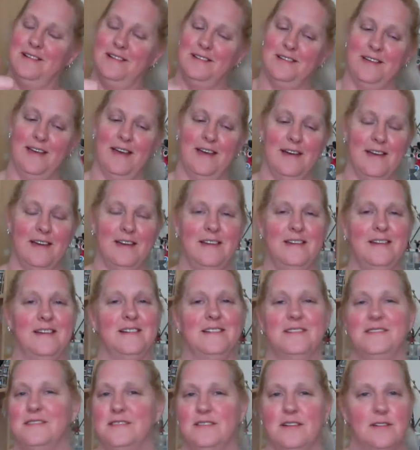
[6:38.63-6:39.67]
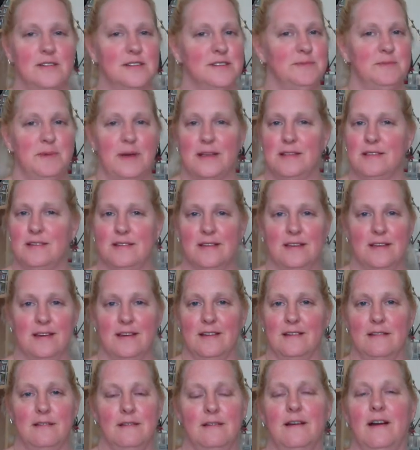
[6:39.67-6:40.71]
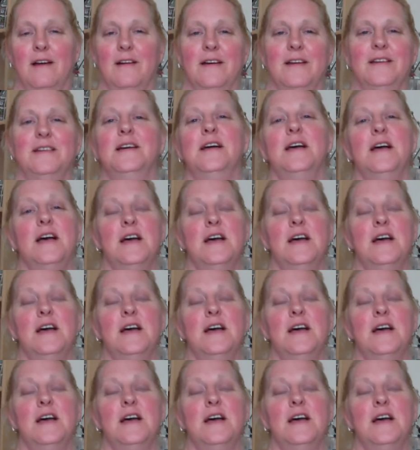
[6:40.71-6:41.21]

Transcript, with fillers: Yay! Don't expect it again. All right.